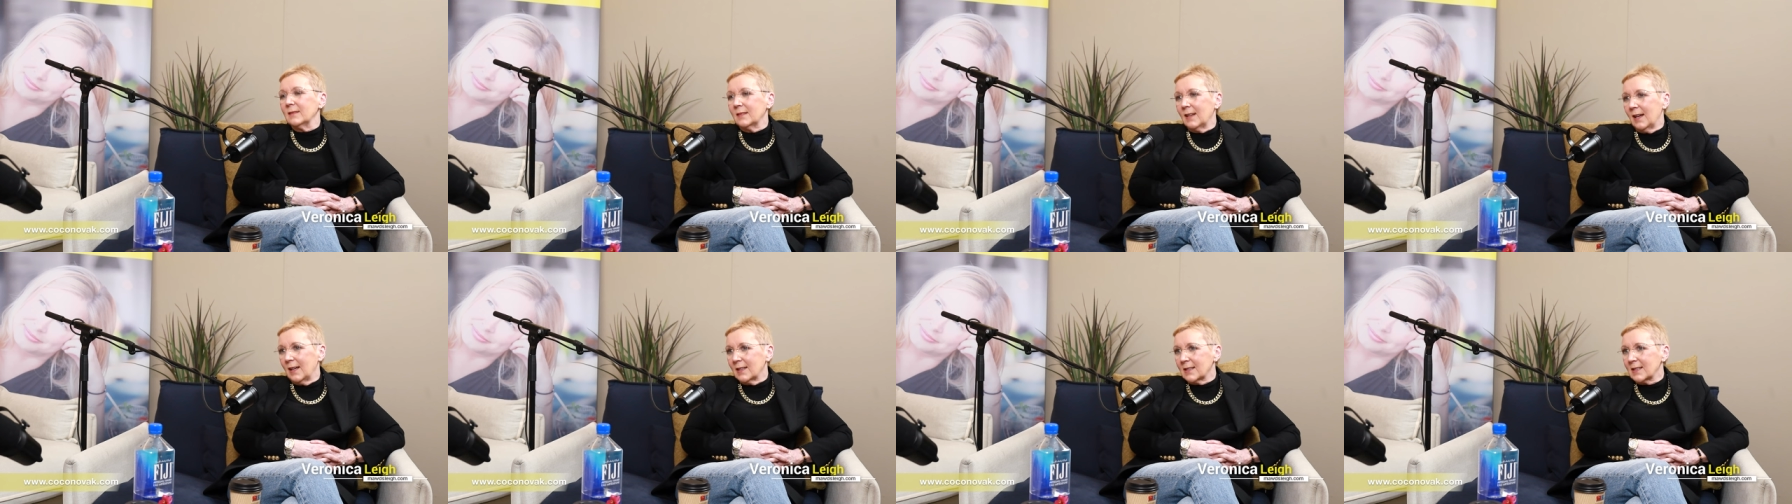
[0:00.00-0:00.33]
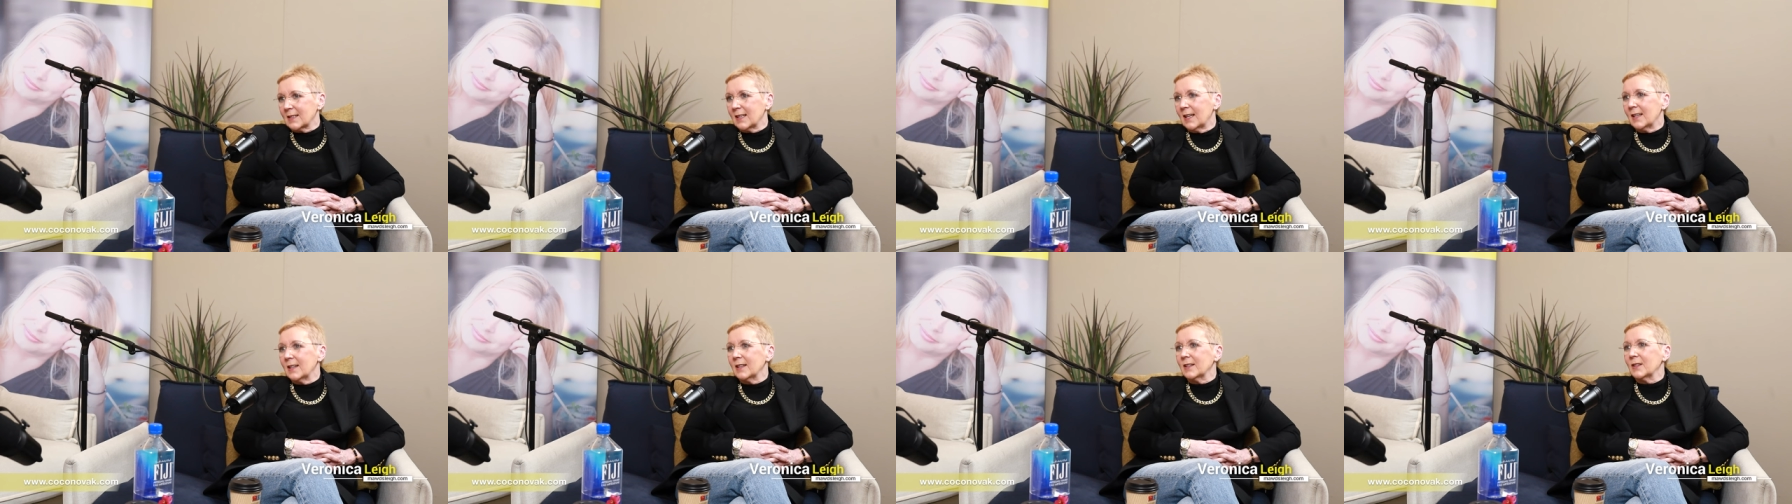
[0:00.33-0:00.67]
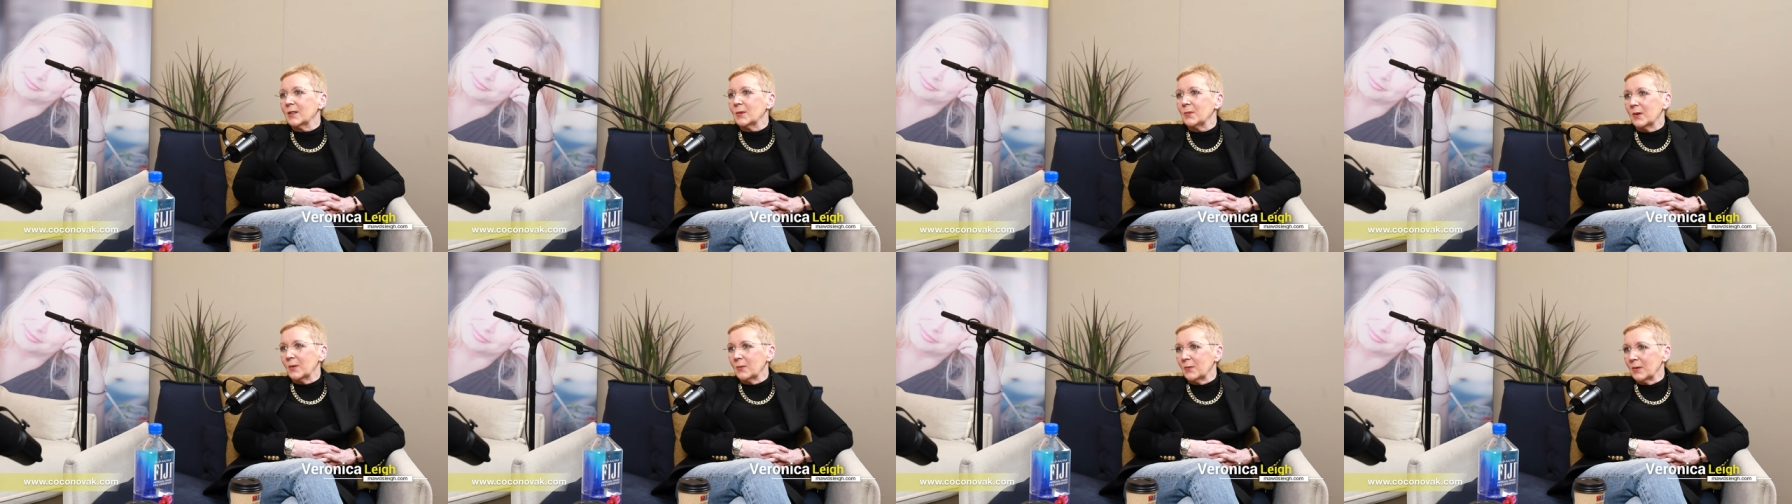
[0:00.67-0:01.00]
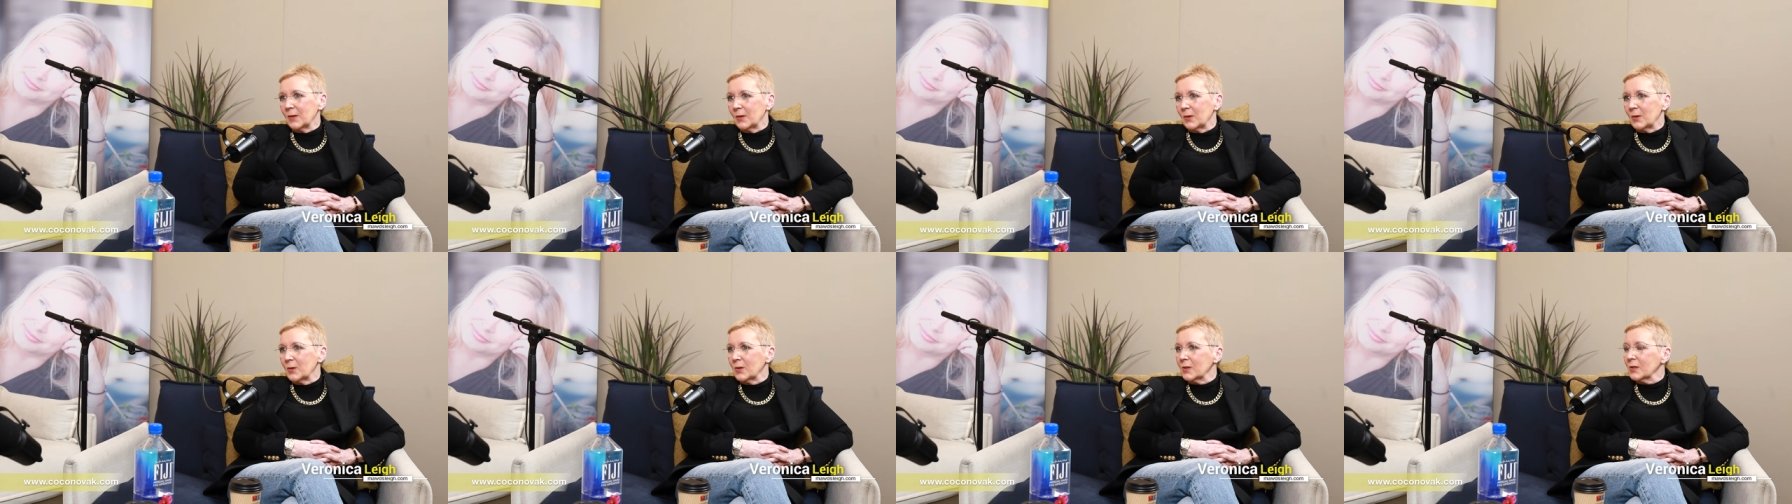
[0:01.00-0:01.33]
I started to work with
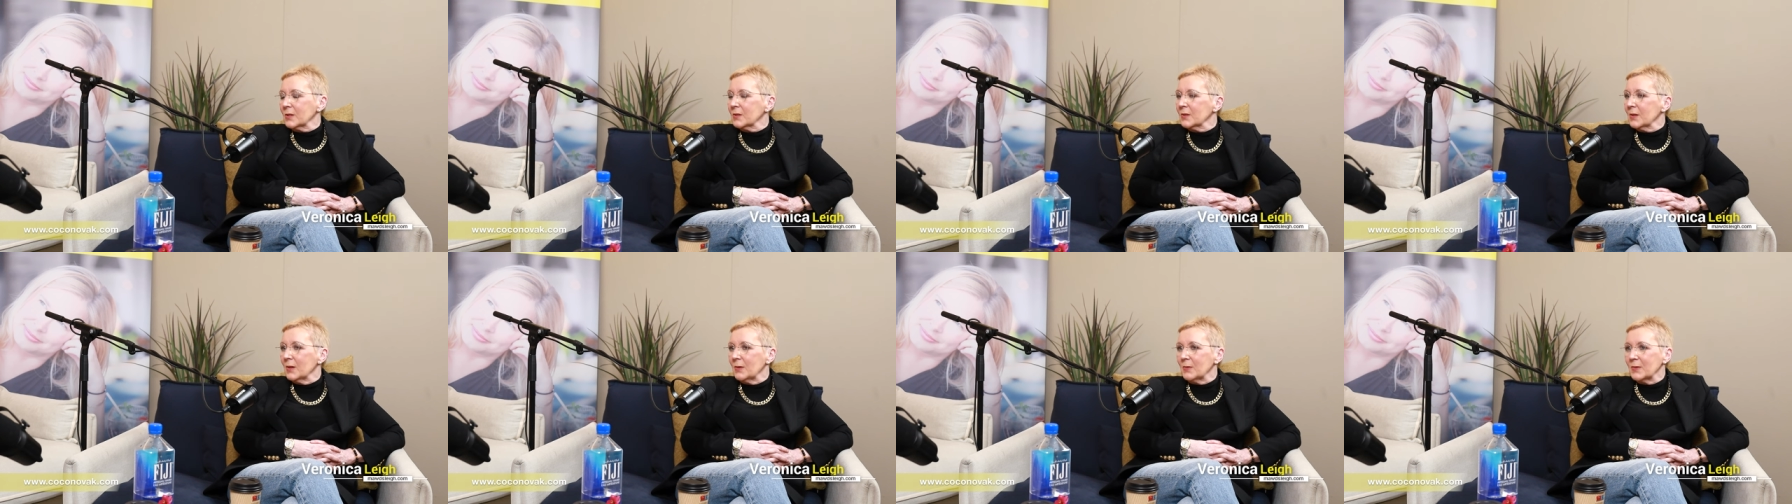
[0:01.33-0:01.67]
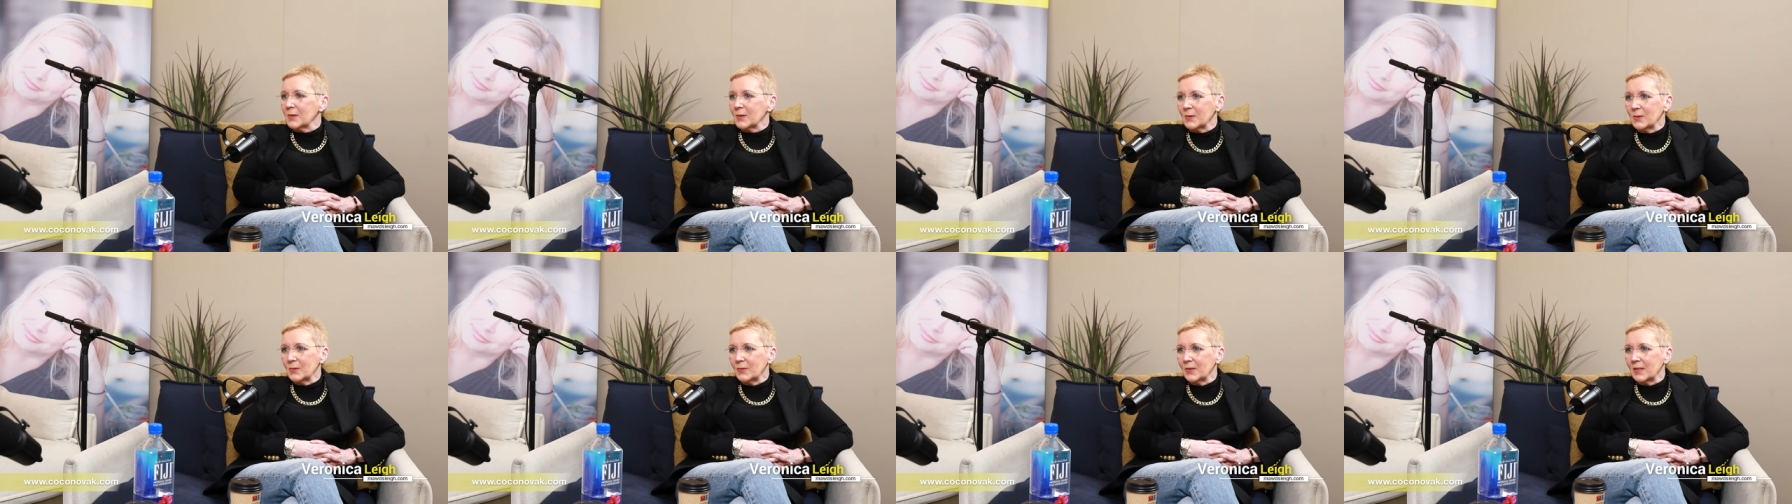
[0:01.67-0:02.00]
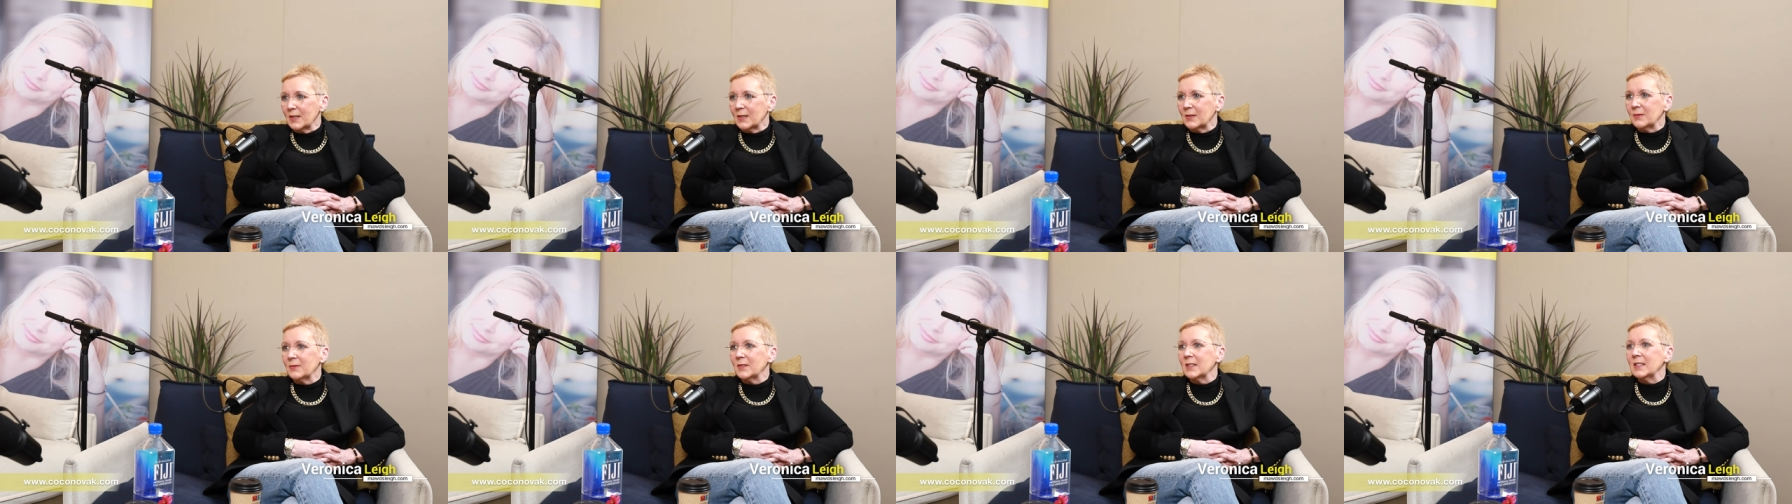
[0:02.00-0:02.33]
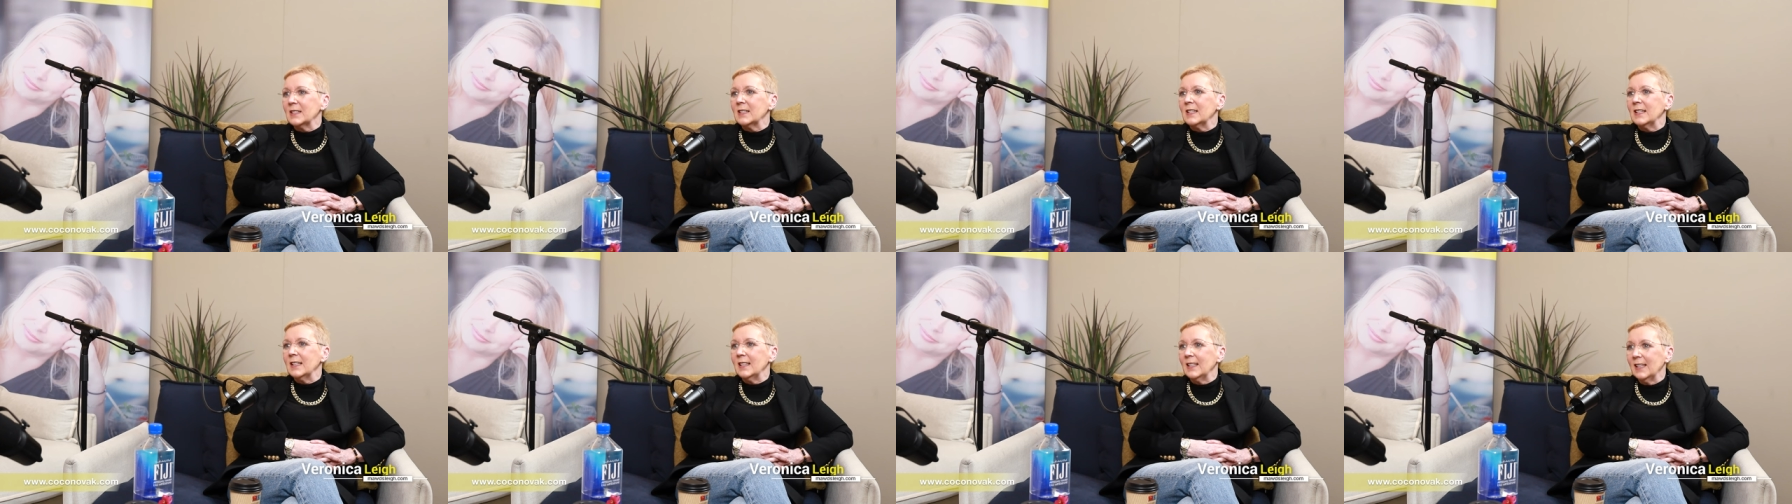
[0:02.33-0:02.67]
the horse. So I was over every
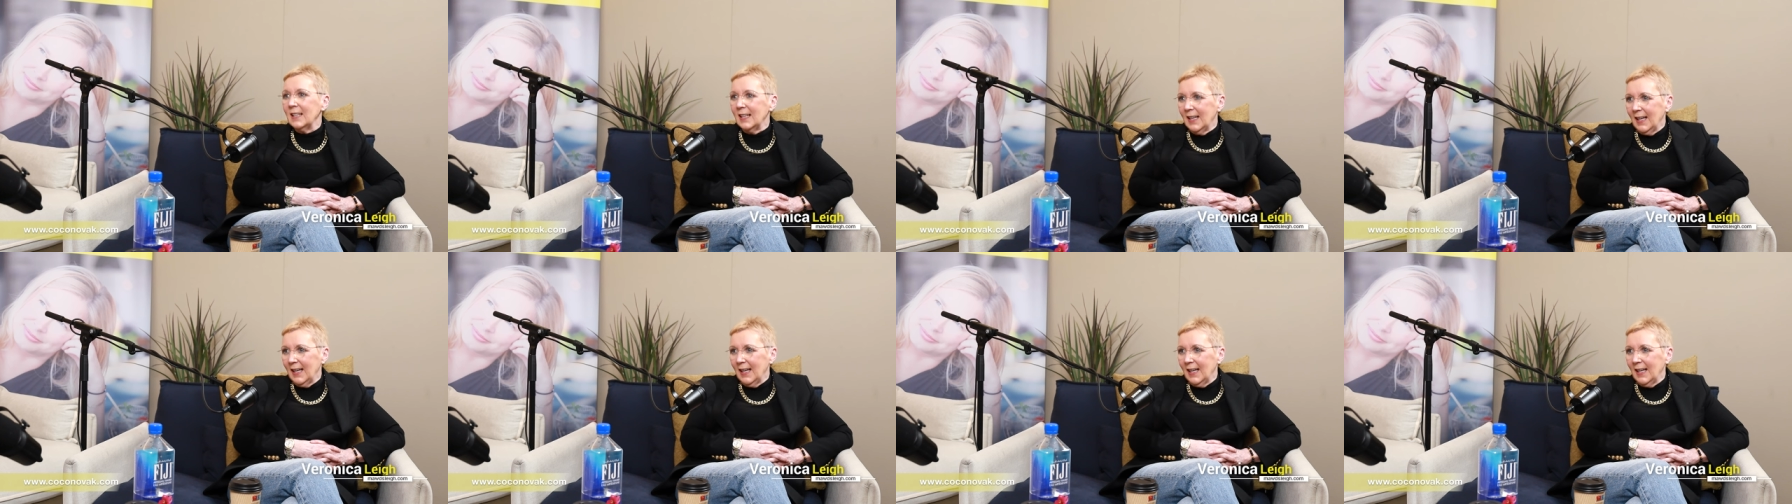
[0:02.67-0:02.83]
day.